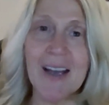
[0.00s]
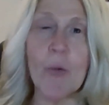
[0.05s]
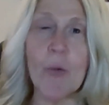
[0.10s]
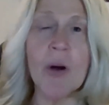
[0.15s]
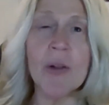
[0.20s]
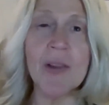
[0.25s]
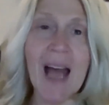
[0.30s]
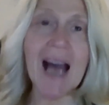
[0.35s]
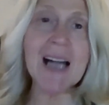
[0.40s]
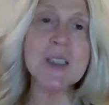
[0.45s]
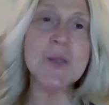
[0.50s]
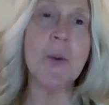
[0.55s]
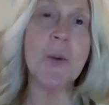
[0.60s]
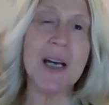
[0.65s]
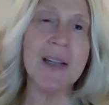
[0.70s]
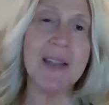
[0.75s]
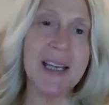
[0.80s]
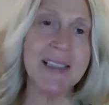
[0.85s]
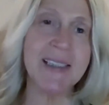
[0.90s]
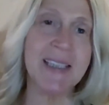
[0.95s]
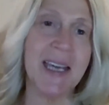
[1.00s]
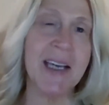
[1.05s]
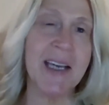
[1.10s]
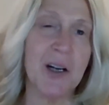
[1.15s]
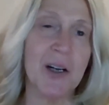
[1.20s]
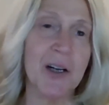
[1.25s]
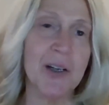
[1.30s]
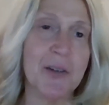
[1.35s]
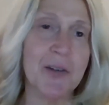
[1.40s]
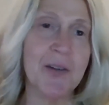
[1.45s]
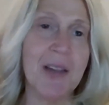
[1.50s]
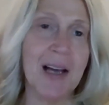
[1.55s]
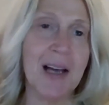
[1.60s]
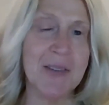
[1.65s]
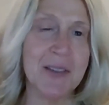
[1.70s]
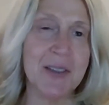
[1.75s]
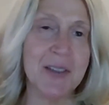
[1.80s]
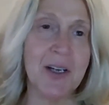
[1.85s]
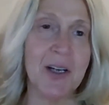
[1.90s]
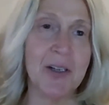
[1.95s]
Well, that's why they take
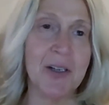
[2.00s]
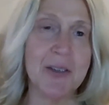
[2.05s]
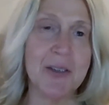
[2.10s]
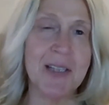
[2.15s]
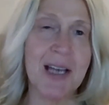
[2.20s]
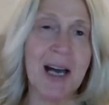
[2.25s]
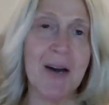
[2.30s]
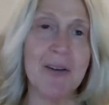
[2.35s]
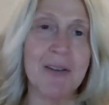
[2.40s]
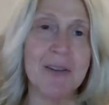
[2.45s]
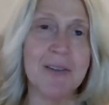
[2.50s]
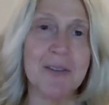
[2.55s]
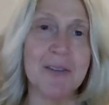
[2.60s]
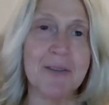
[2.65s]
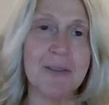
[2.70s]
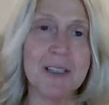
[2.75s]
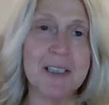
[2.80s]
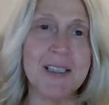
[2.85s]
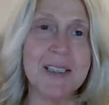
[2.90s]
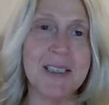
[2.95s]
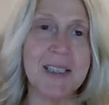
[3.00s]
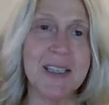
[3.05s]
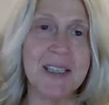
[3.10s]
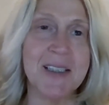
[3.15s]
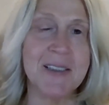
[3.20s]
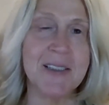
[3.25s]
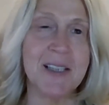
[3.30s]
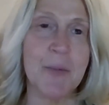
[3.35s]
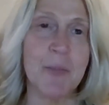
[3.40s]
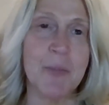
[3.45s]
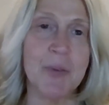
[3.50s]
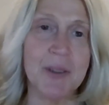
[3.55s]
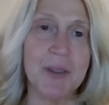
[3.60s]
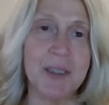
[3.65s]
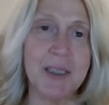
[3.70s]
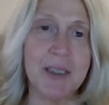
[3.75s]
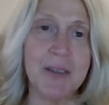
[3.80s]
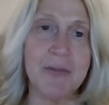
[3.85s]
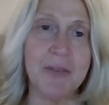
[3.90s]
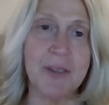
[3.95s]
$100,000 out of the receipts, I
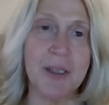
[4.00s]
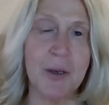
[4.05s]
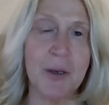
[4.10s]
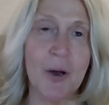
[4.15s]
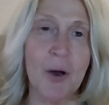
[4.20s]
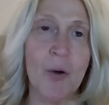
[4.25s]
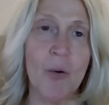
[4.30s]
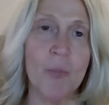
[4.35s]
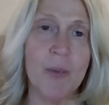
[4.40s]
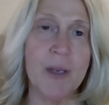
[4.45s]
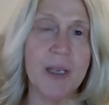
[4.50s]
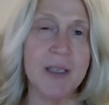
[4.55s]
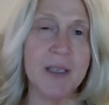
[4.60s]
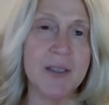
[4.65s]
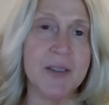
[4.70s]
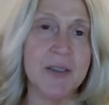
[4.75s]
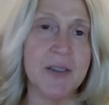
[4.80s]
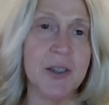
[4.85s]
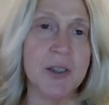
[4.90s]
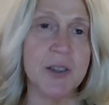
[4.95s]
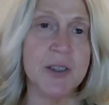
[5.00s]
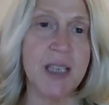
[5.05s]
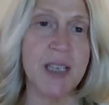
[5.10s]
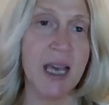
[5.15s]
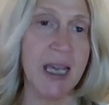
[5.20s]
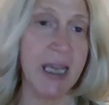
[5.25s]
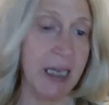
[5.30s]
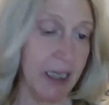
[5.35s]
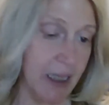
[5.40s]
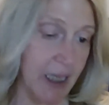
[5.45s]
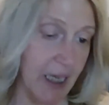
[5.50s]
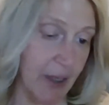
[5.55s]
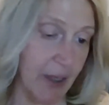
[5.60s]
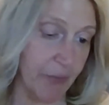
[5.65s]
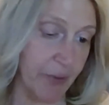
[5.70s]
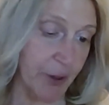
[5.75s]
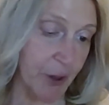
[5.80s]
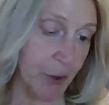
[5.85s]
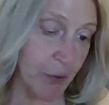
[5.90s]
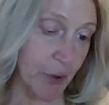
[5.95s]
believe, because they're saying
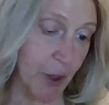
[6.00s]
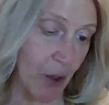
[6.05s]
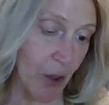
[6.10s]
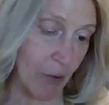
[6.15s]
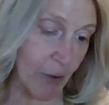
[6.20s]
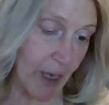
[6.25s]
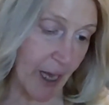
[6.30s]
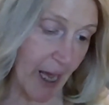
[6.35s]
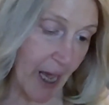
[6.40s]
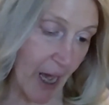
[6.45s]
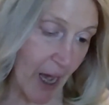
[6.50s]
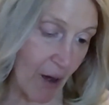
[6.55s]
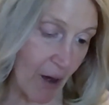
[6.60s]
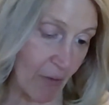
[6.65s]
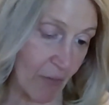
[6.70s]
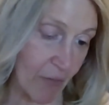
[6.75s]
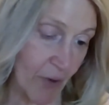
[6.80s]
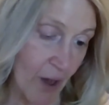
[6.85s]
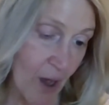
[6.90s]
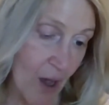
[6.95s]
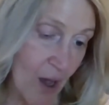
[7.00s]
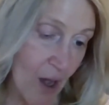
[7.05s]
if you don't have